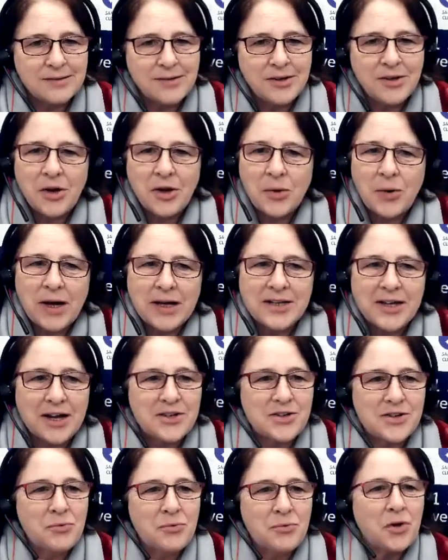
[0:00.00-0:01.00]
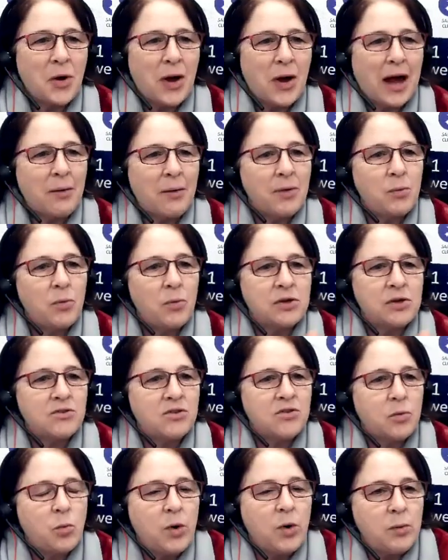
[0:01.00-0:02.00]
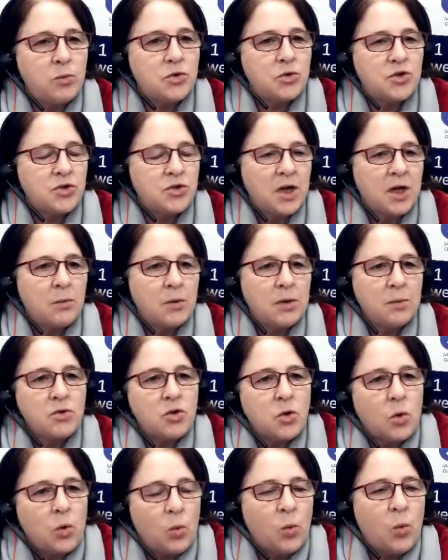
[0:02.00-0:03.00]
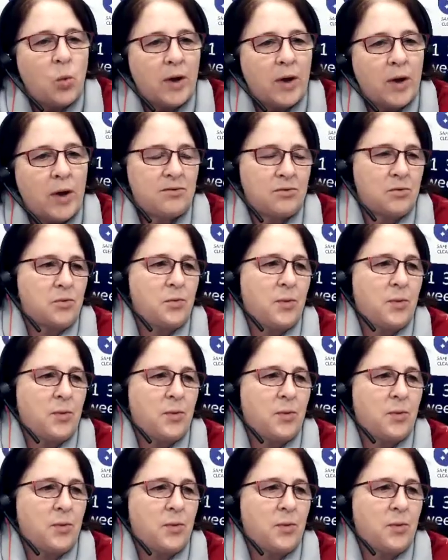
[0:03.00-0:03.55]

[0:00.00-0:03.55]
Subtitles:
I don't know how it works. So we would always